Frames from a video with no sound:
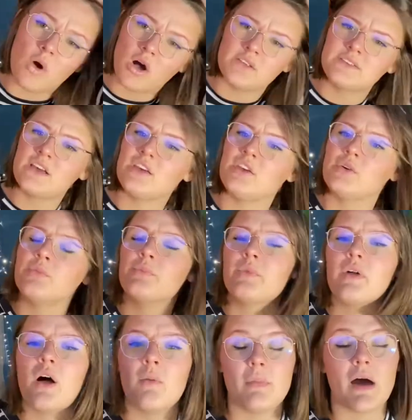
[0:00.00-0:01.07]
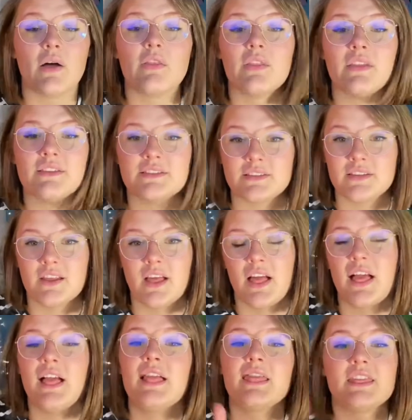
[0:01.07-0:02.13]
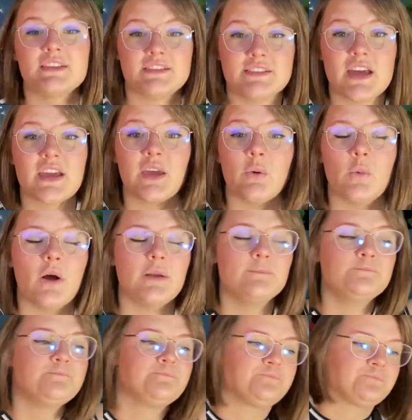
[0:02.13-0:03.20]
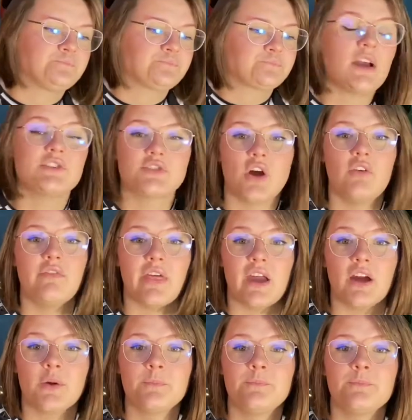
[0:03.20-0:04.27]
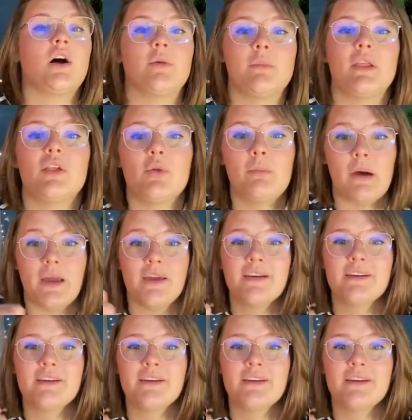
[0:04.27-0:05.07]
tell you about the second one. I drove there on my little bike,